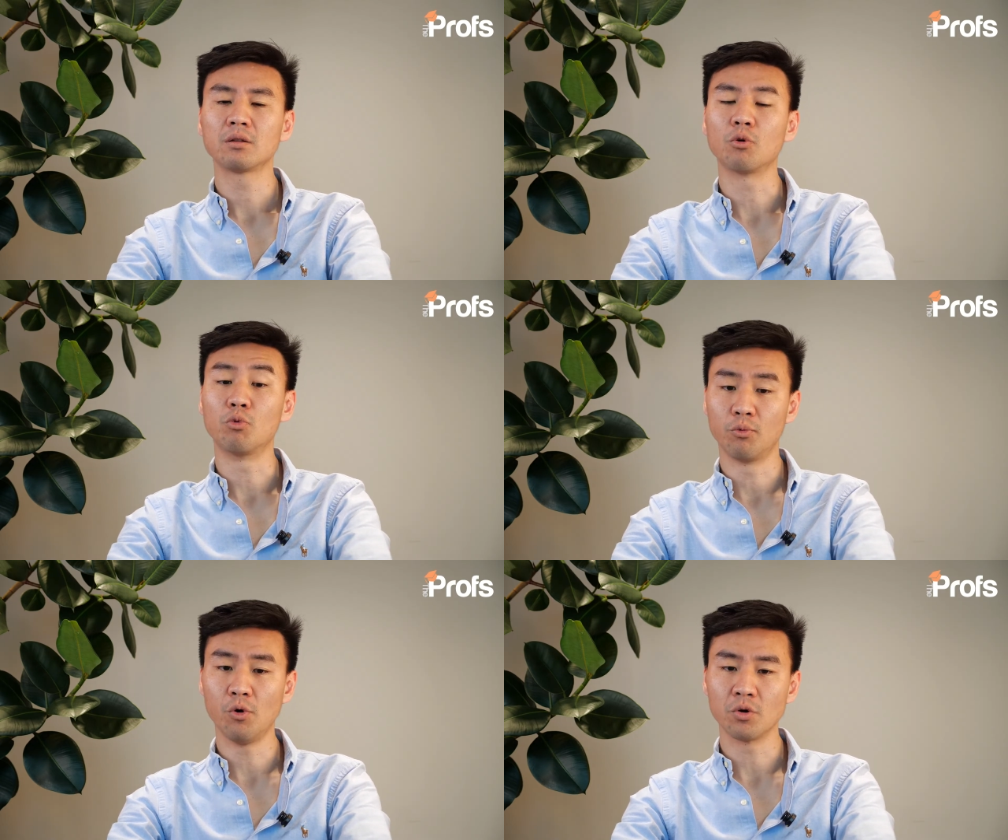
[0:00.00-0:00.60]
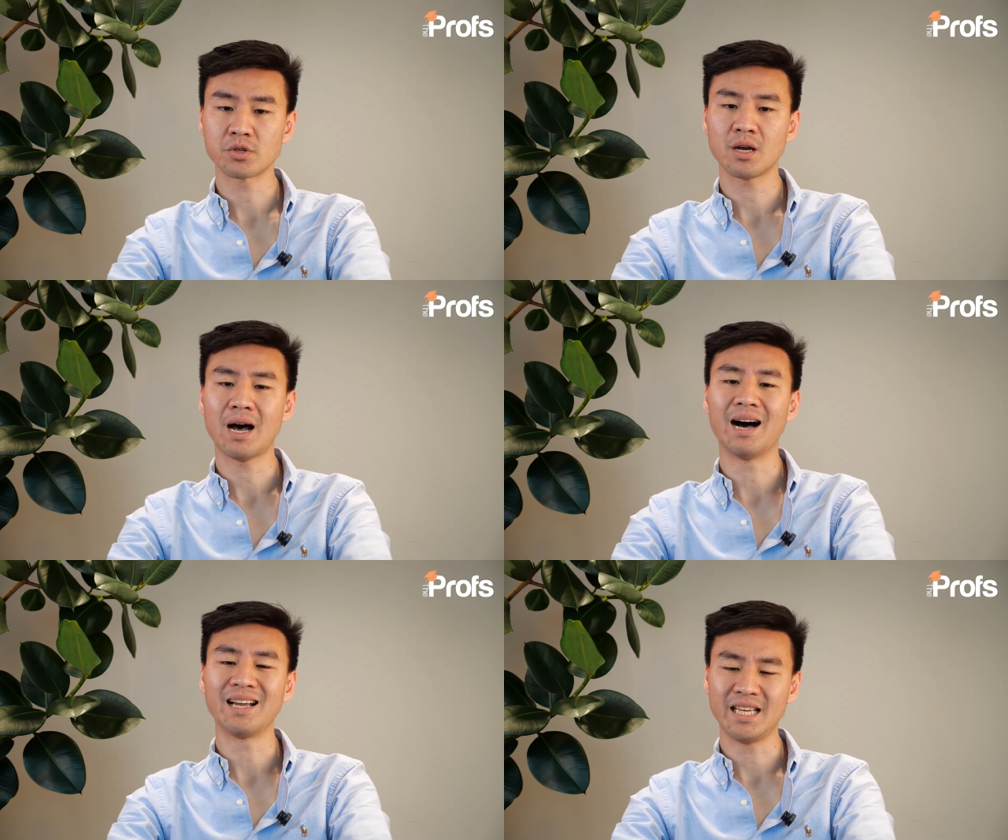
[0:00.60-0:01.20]
the rewards
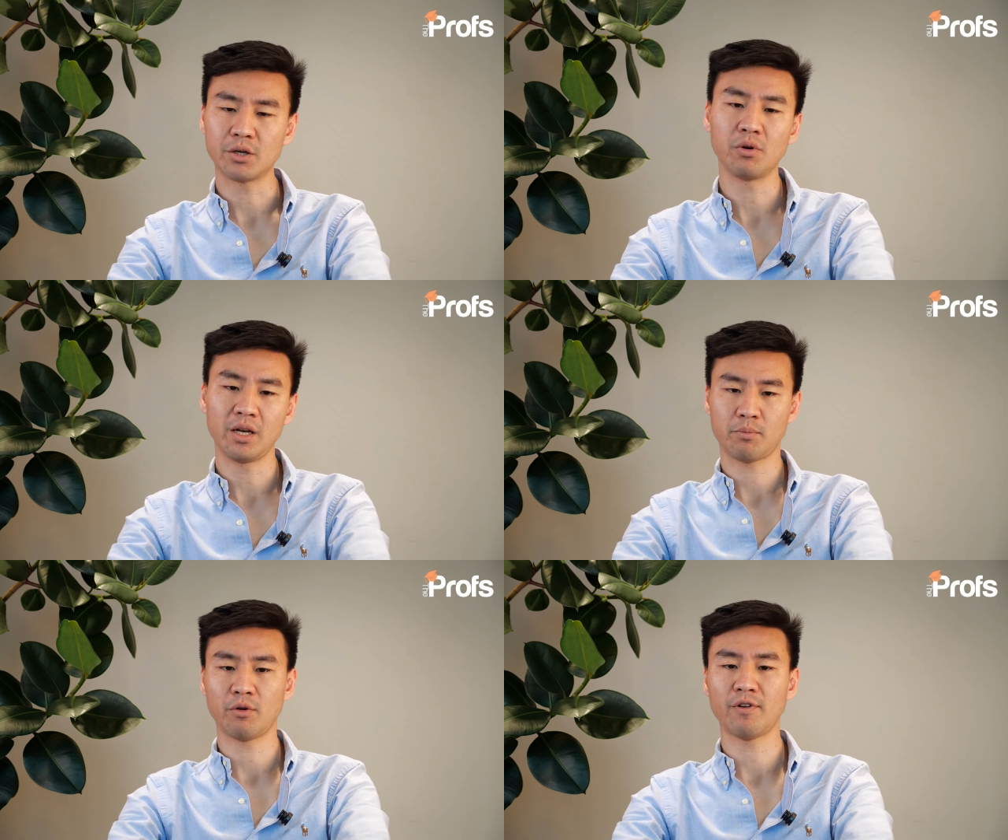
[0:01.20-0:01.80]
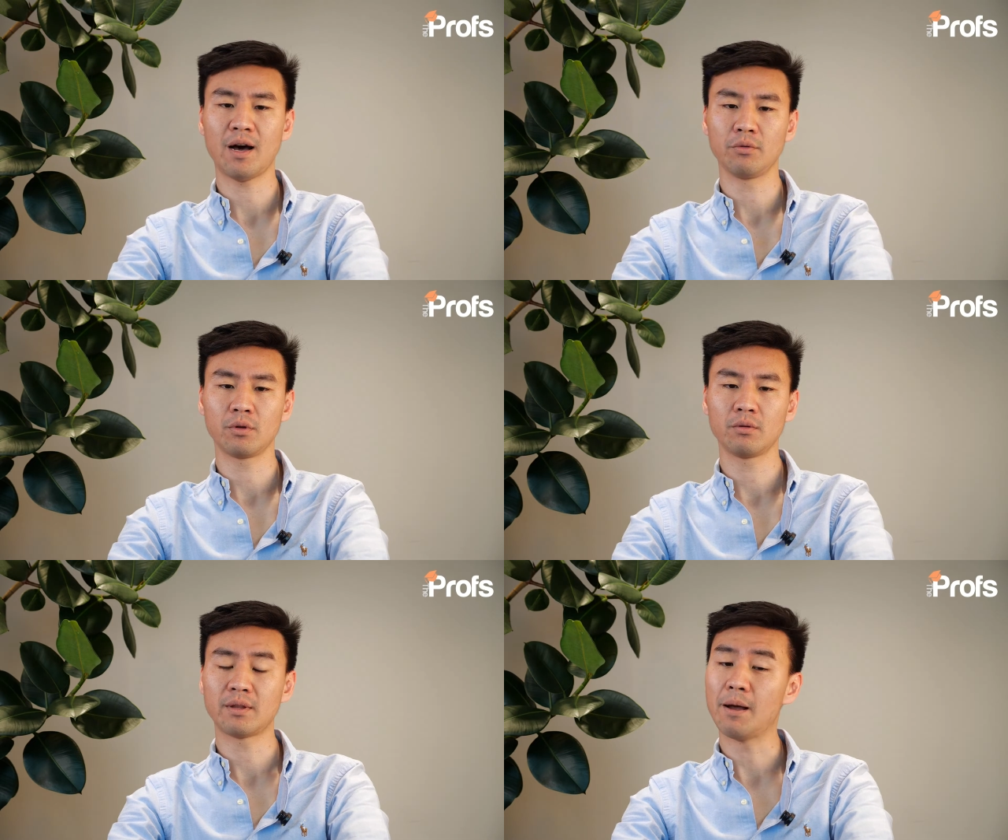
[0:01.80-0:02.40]
are equally profound,
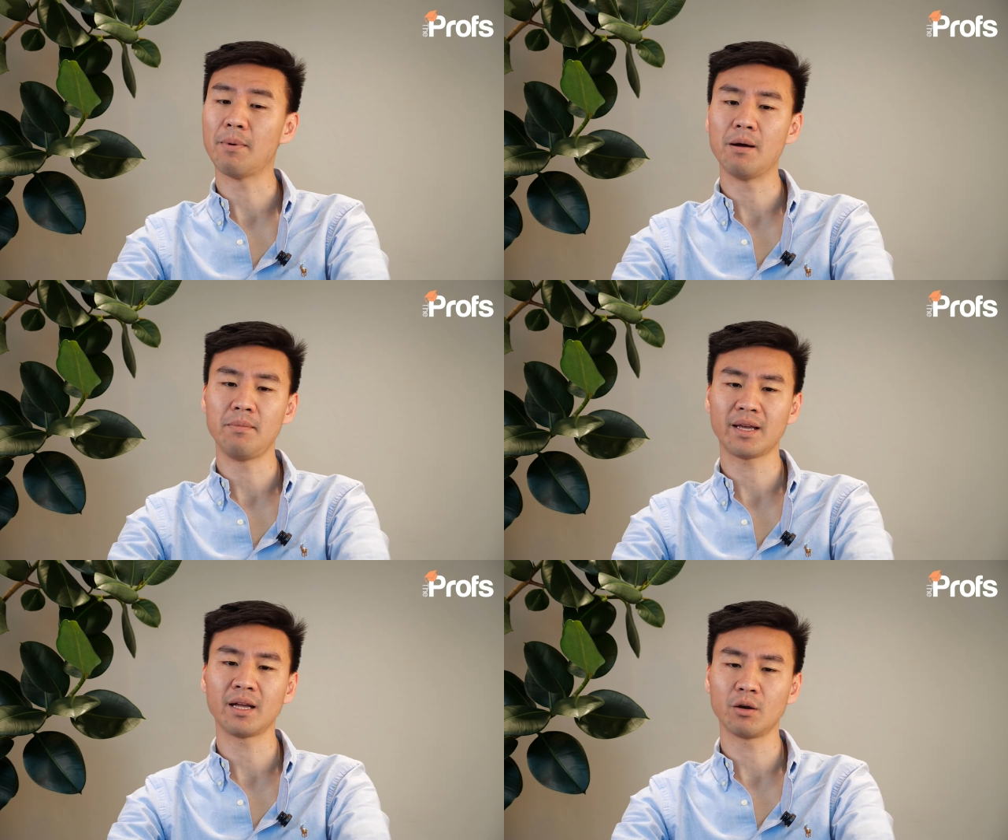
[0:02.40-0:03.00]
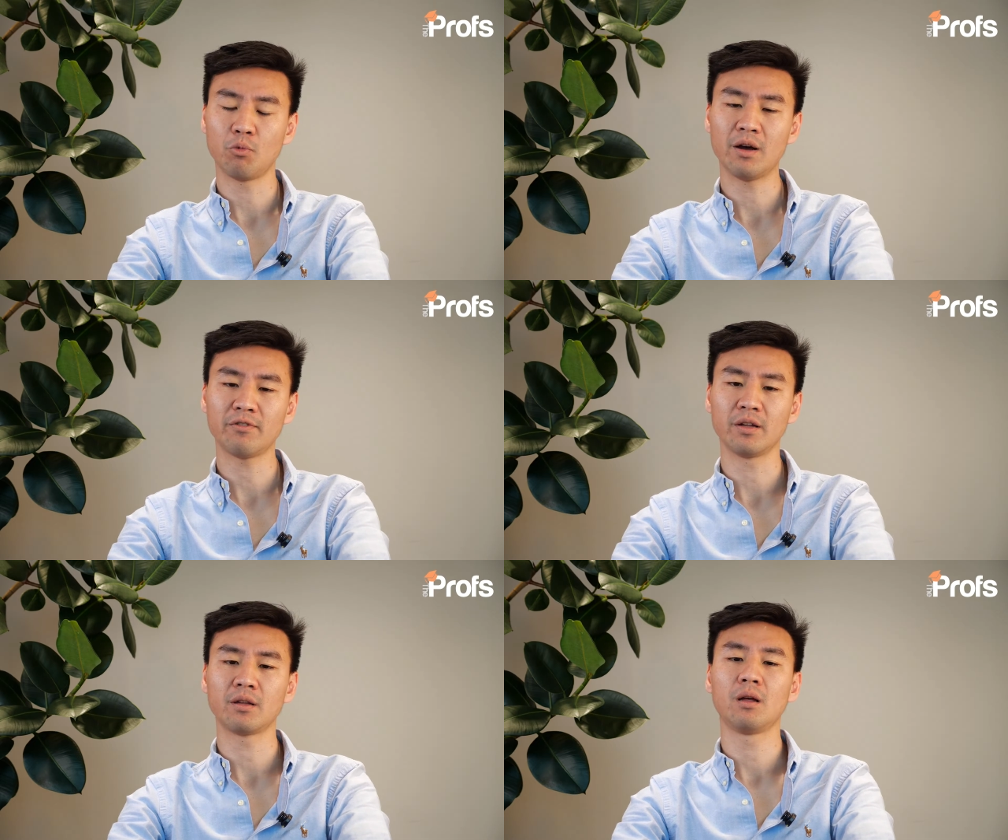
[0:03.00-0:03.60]
thereby making the
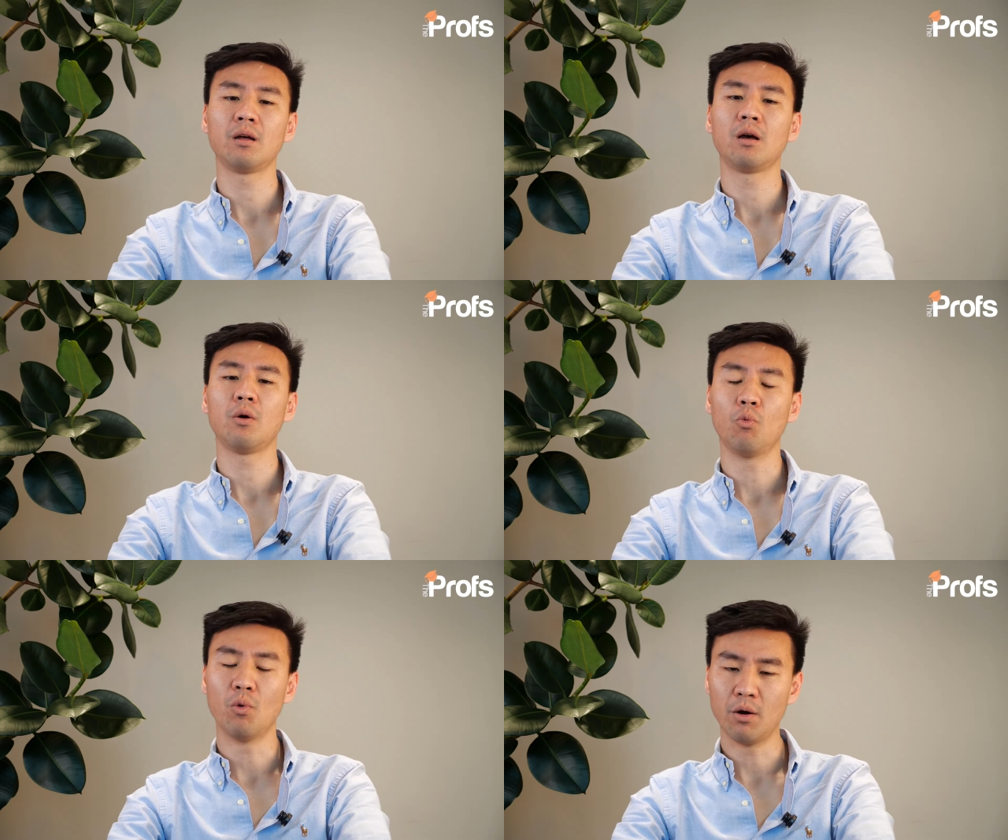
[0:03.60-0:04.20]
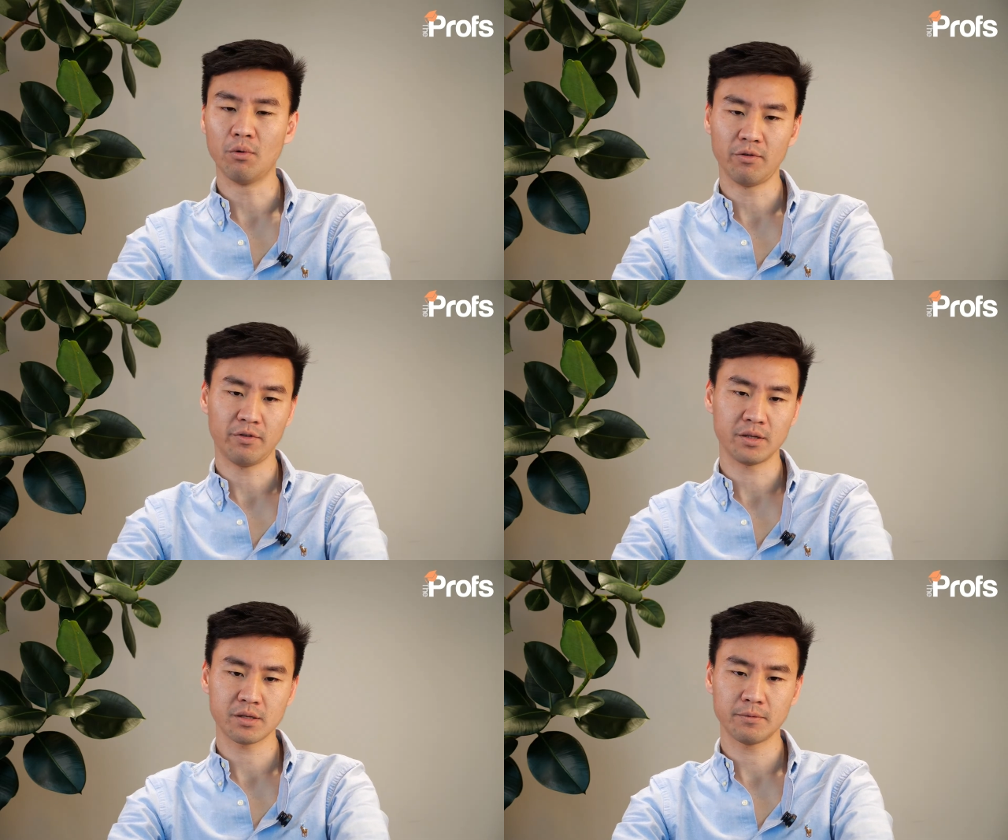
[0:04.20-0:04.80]
effort well worth
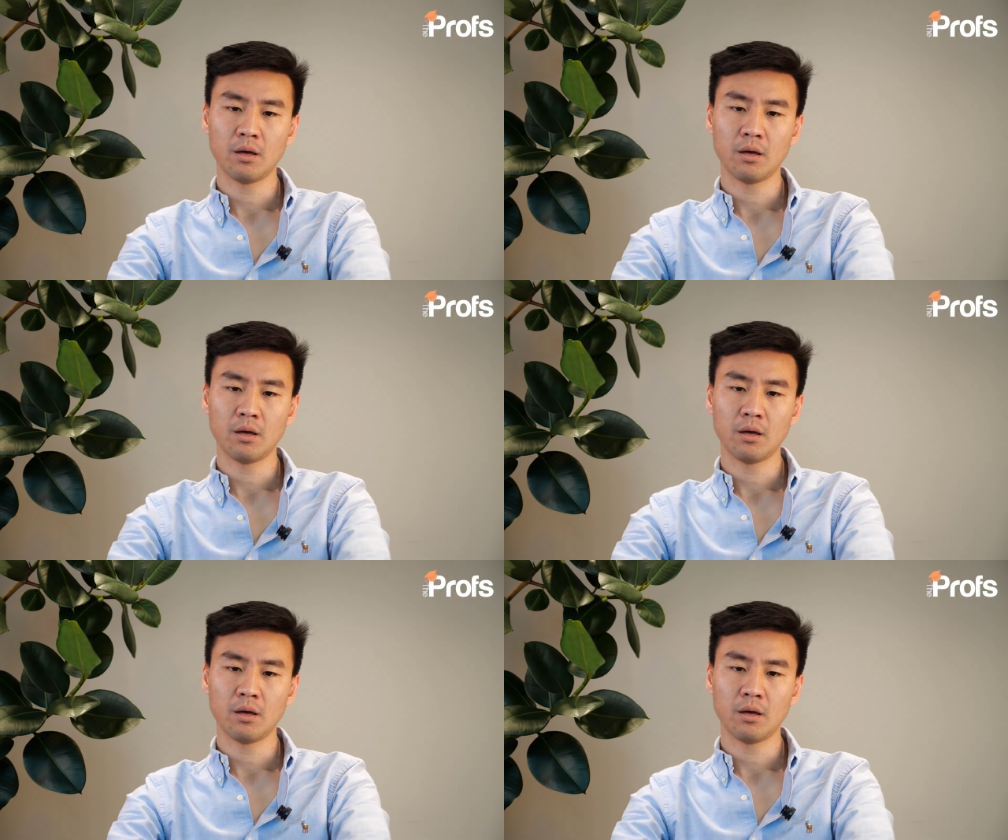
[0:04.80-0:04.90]
it.